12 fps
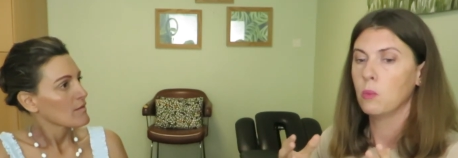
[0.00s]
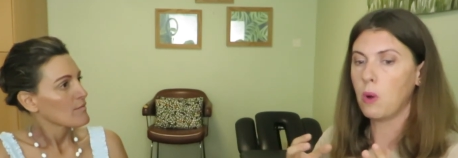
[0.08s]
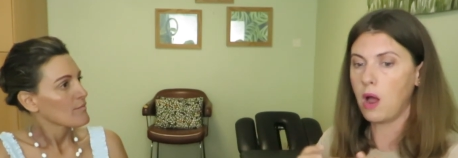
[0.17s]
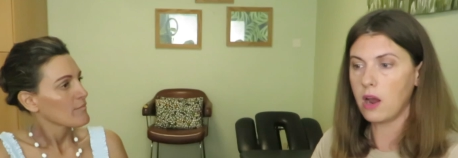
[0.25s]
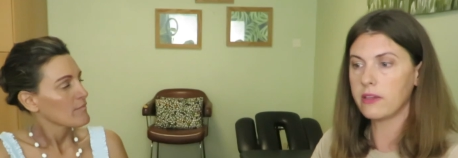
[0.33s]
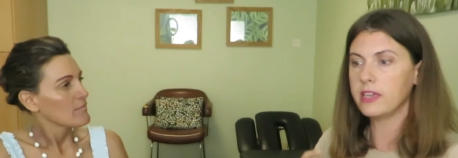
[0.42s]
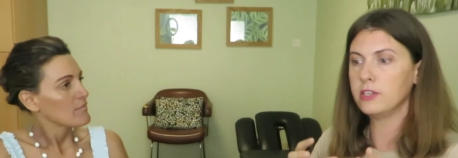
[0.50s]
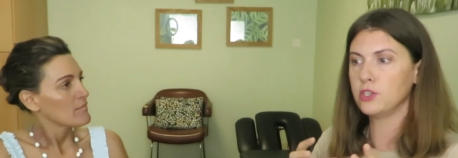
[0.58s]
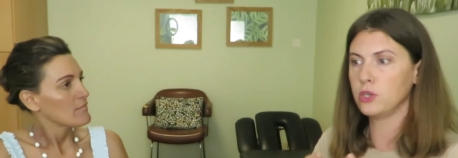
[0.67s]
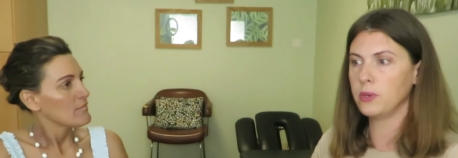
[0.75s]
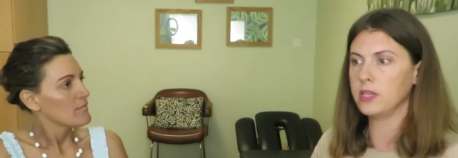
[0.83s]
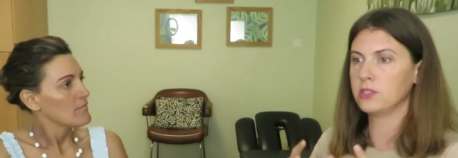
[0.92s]
Speaker 1: What are they
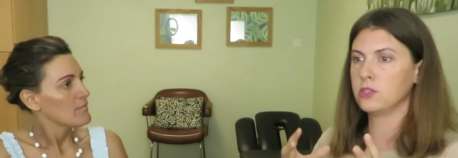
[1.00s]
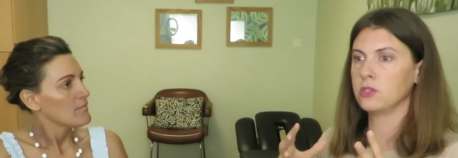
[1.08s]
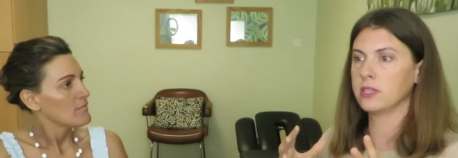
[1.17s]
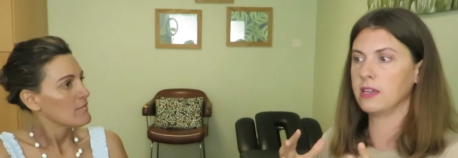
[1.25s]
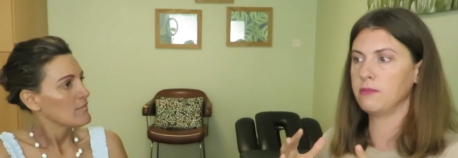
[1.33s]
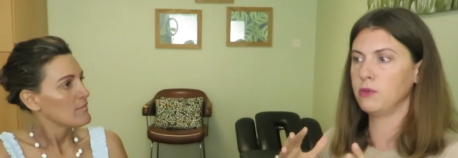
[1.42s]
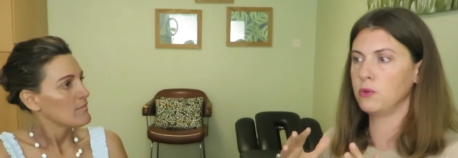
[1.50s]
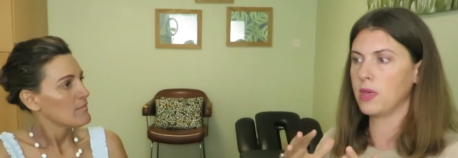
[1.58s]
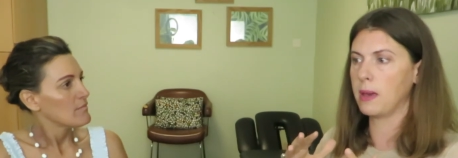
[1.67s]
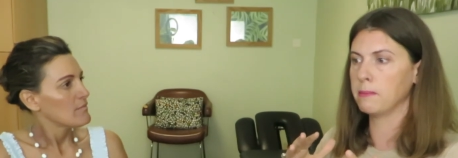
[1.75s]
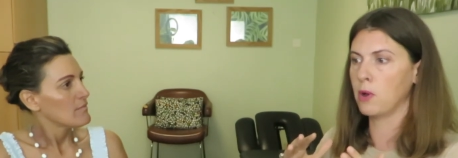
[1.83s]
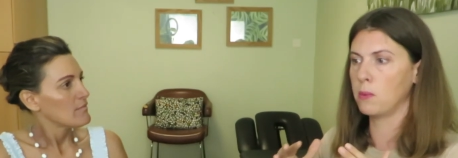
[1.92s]
do is to give you
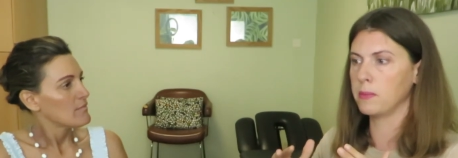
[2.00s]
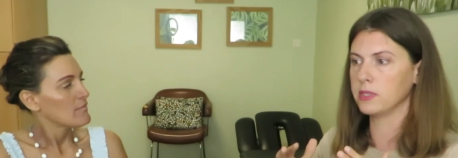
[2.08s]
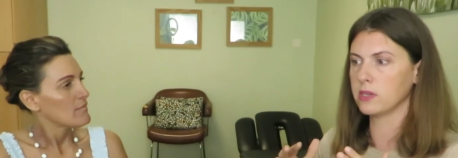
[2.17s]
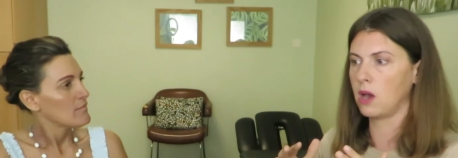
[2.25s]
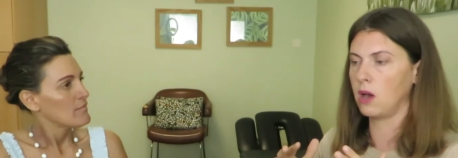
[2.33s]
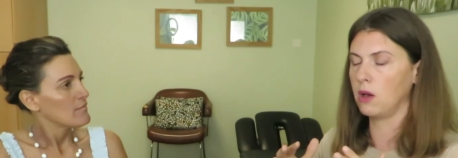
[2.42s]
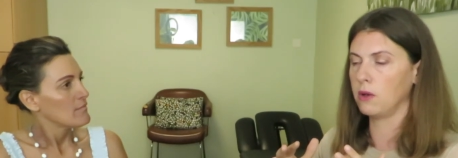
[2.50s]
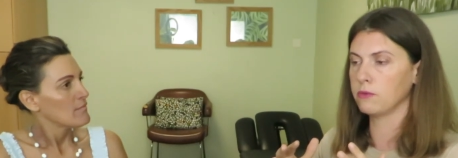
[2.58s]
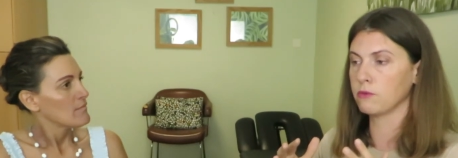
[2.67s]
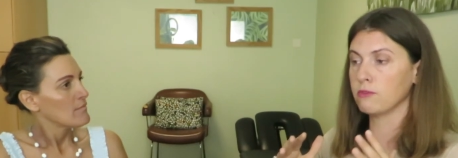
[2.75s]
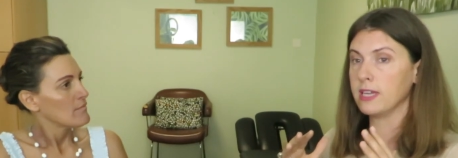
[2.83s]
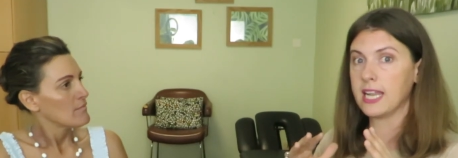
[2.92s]
that moment of
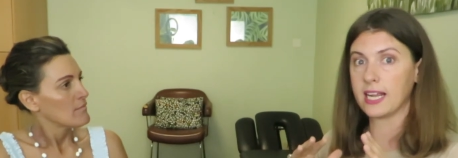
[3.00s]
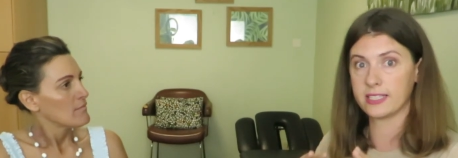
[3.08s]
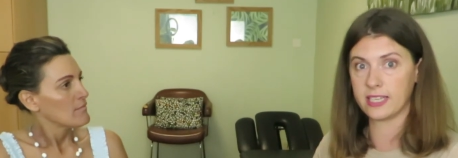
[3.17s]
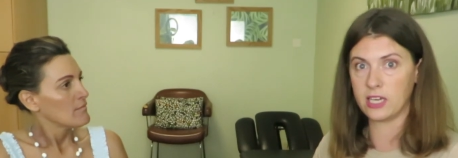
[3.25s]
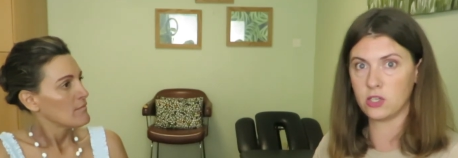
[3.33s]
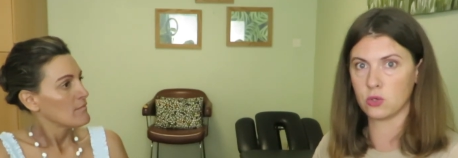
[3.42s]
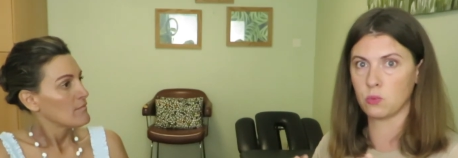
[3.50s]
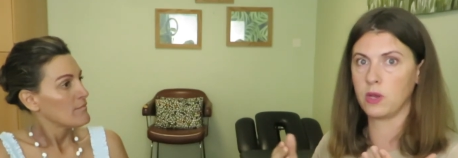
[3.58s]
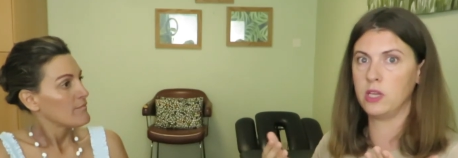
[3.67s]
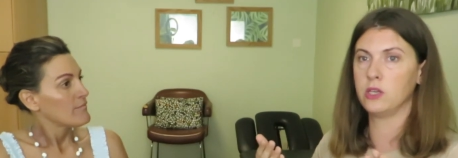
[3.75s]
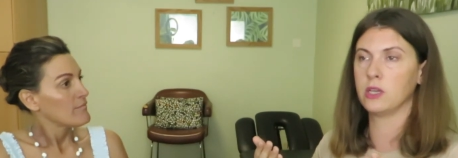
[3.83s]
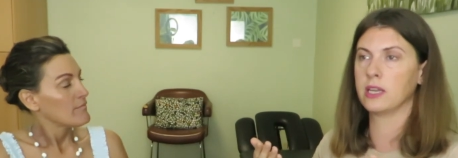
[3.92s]
relaxation where
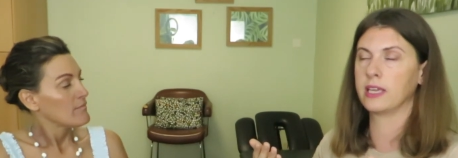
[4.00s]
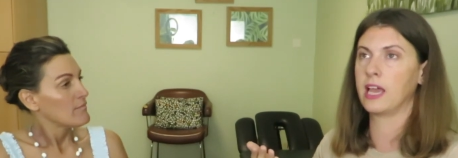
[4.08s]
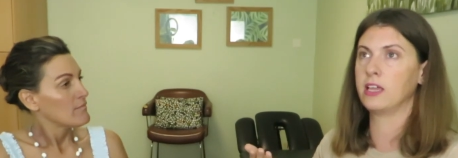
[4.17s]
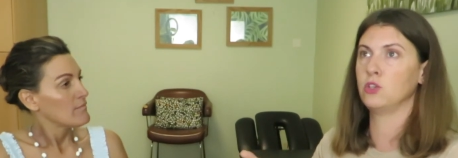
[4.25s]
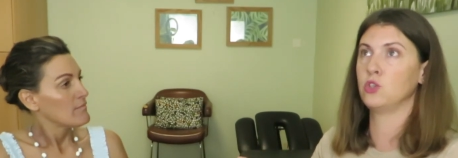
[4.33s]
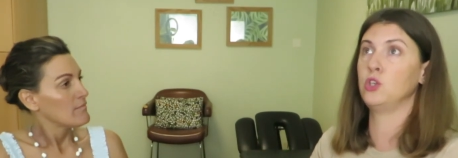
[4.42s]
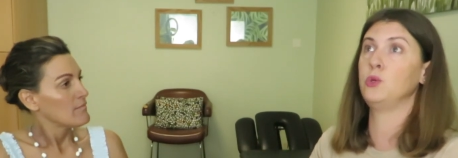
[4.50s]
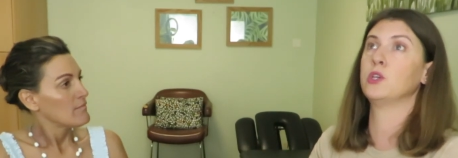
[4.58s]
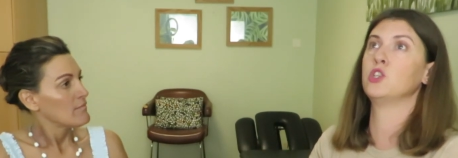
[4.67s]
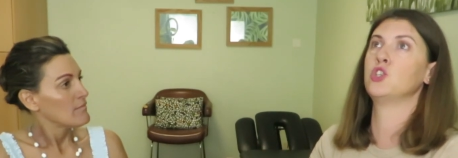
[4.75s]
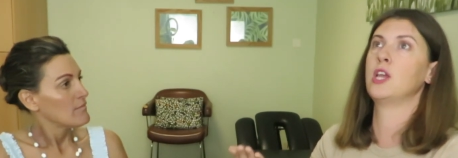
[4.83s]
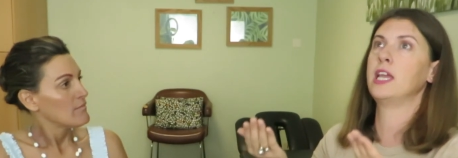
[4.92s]
you can get you
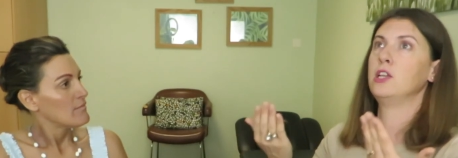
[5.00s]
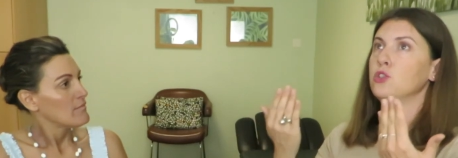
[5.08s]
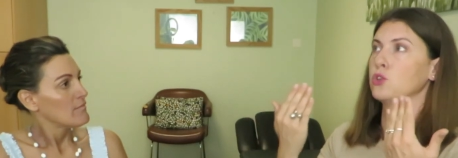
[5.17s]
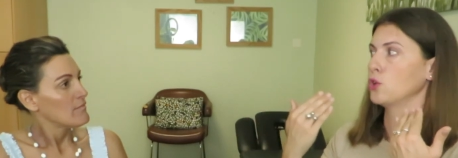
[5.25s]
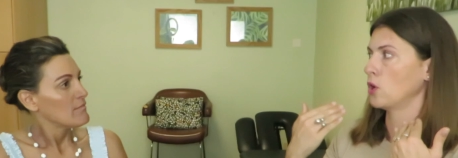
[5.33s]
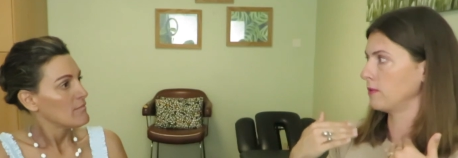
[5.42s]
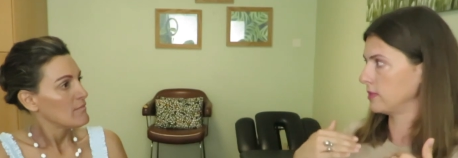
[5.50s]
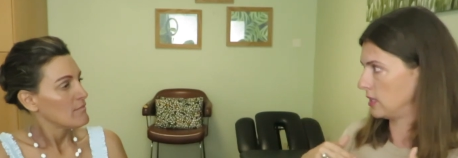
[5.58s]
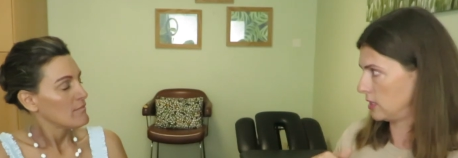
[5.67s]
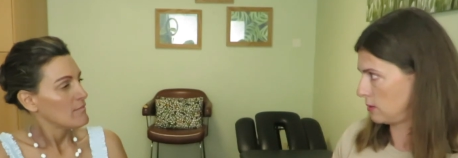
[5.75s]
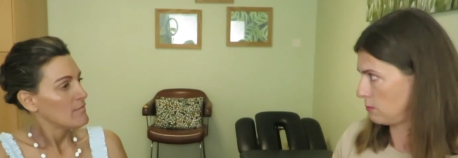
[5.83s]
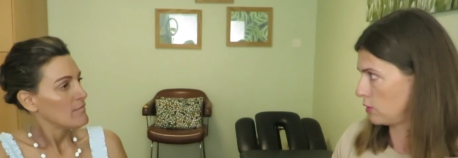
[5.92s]
can change your nervous
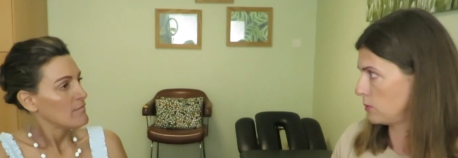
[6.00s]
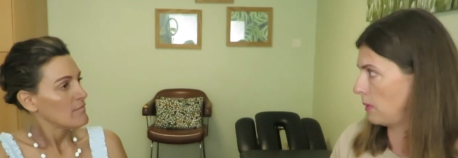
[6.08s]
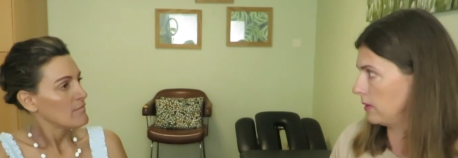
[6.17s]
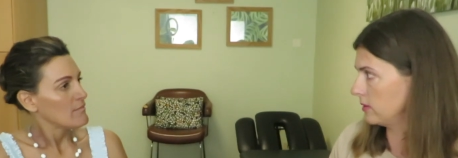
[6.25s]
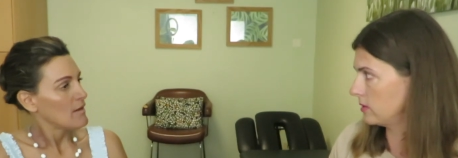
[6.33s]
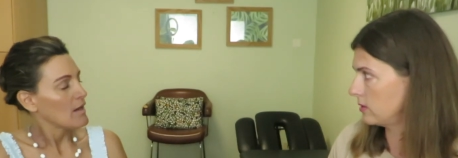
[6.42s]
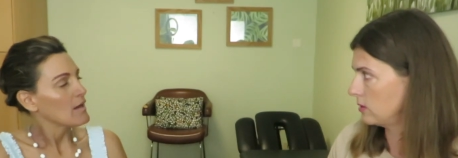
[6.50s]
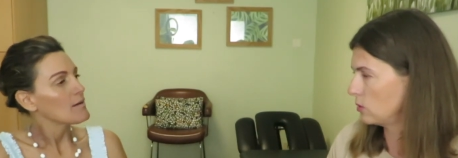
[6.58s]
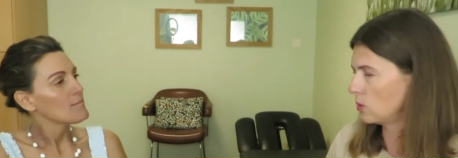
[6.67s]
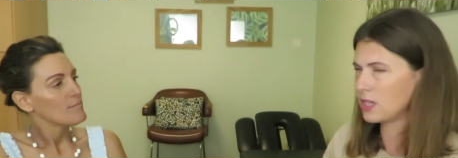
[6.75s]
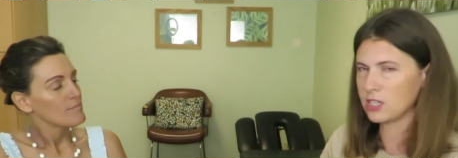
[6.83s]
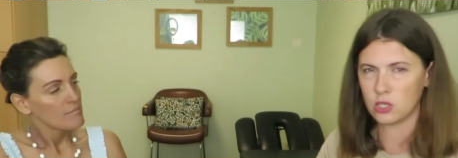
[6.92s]
system response. Uh-huh.
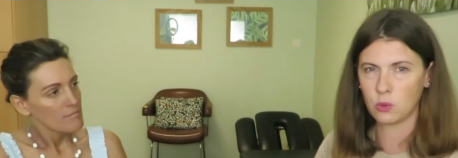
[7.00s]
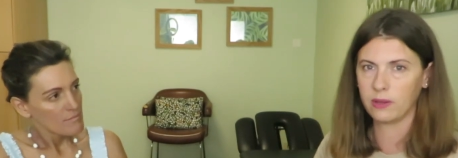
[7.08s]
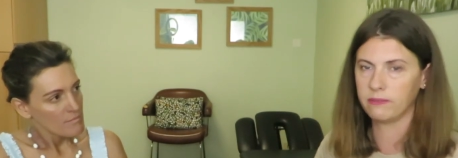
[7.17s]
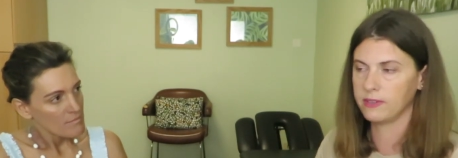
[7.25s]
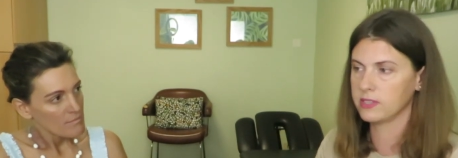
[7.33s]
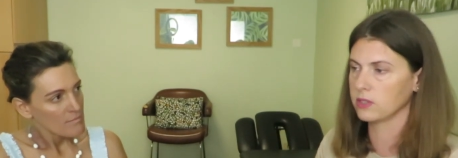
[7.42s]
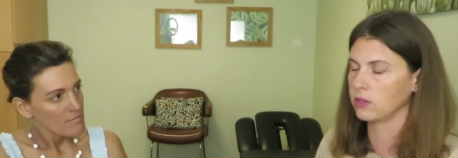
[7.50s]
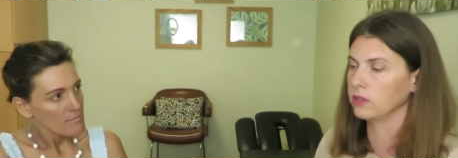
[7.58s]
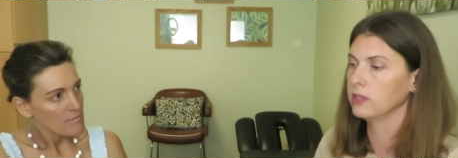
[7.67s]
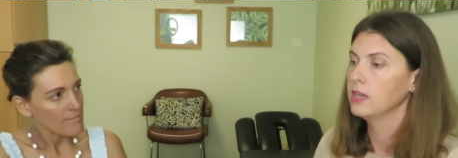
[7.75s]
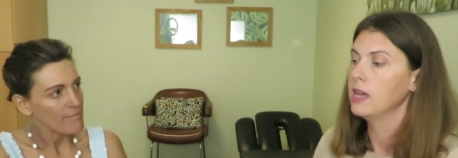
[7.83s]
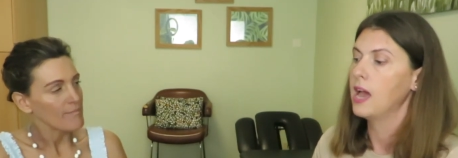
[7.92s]
So it's actually quite physical,
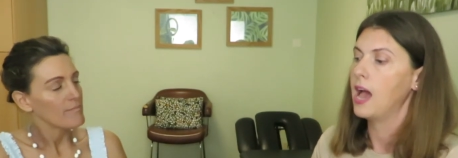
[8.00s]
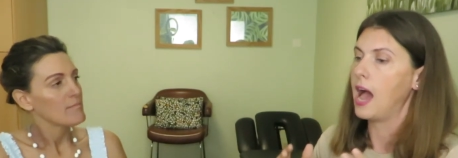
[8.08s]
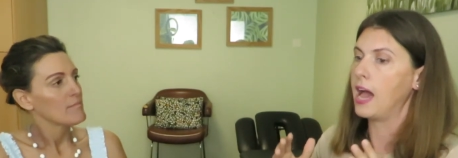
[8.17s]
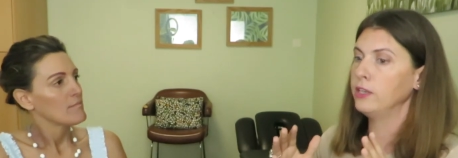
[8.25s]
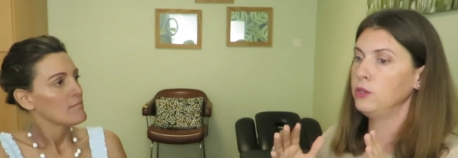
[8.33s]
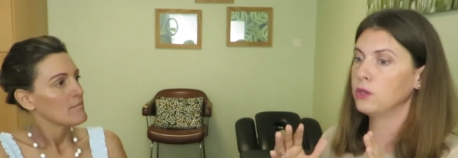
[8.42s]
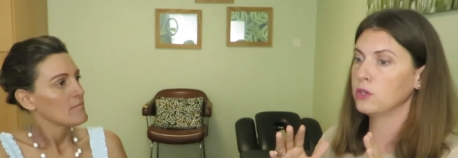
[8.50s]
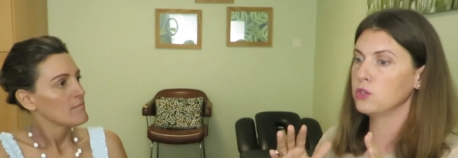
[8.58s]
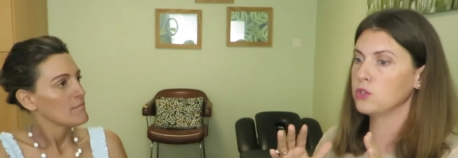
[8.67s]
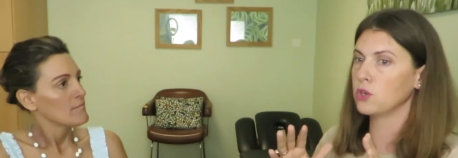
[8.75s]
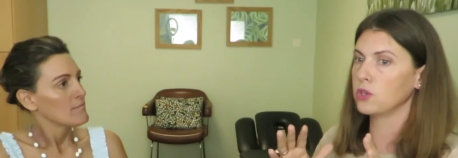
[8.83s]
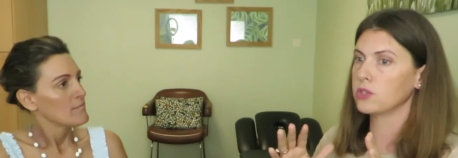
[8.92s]
mm-hmm. and you
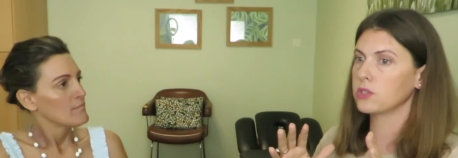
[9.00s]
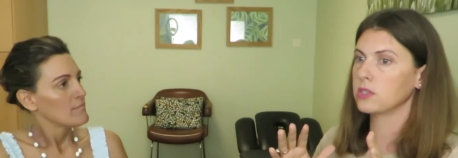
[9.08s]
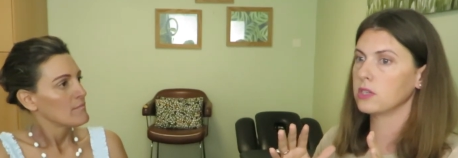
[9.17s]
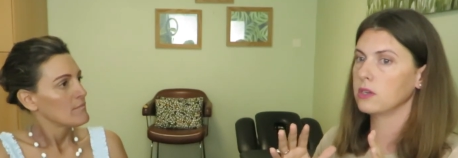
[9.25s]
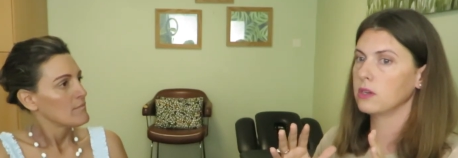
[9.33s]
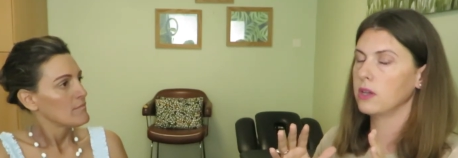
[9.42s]
can just